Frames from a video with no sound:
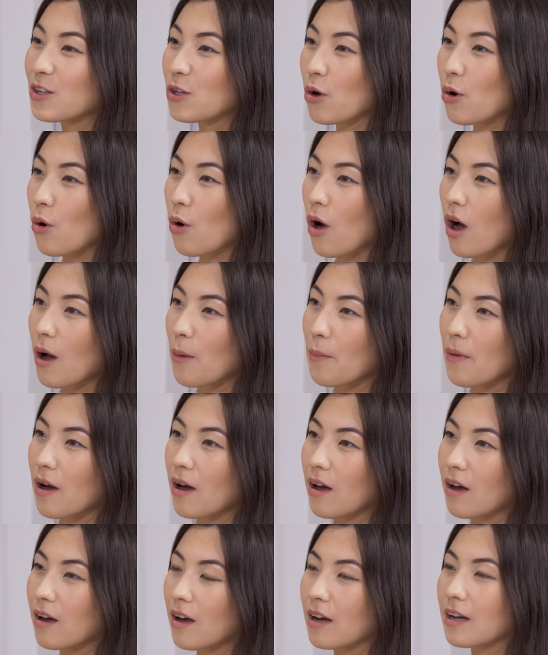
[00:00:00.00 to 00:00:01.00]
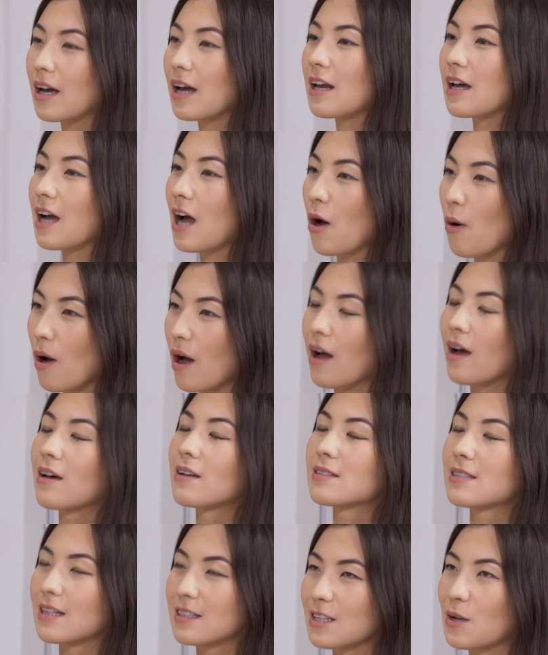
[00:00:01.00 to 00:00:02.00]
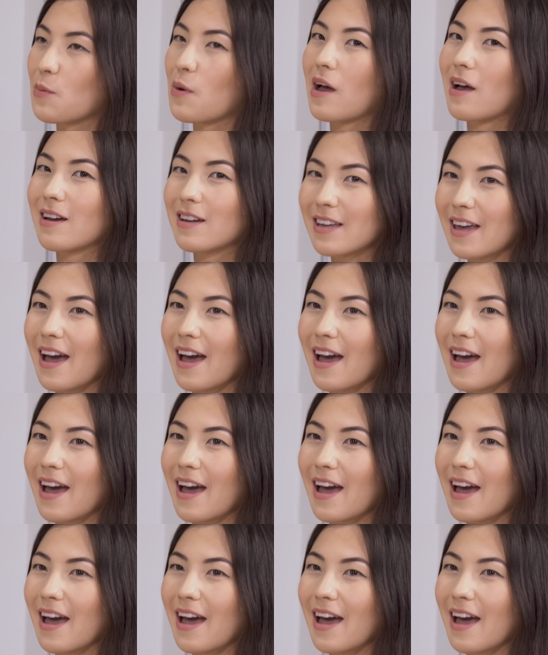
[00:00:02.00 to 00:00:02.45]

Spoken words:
and Yokohama. Kanagawa, Saitama.